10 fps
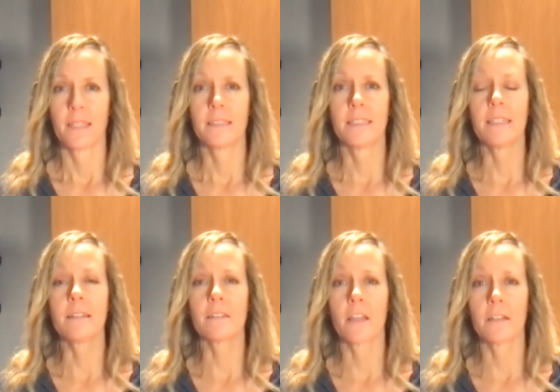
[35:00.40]
Indeed,
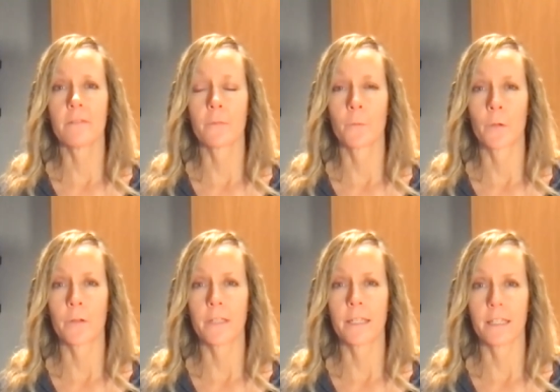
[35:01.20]
a lot of the
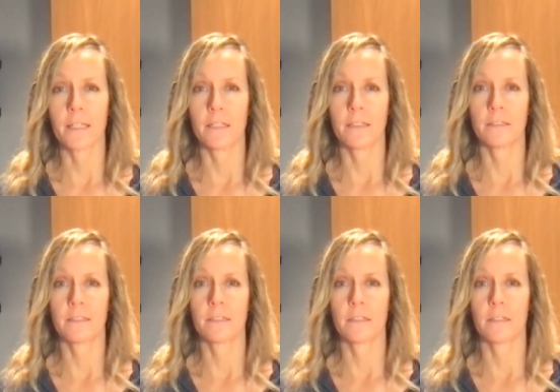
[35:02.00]
work is
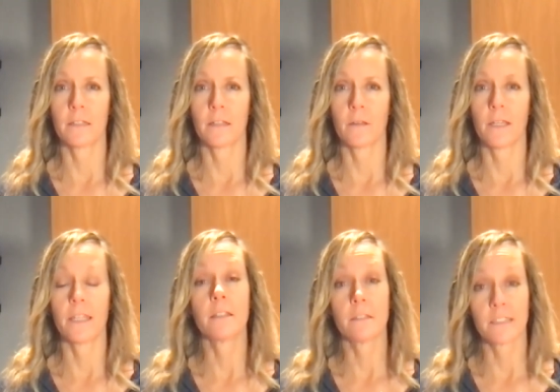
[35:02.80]

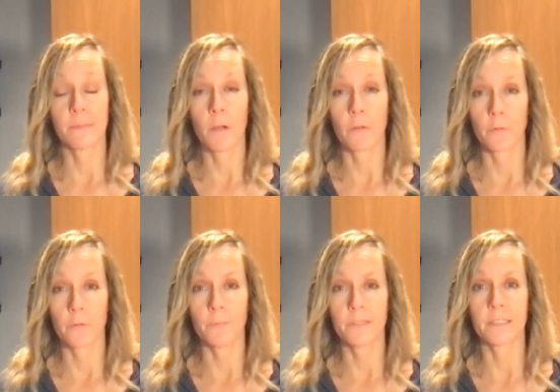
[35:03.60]
in small
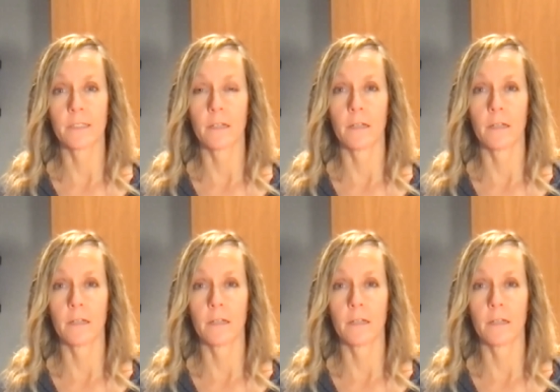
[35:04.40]
groups,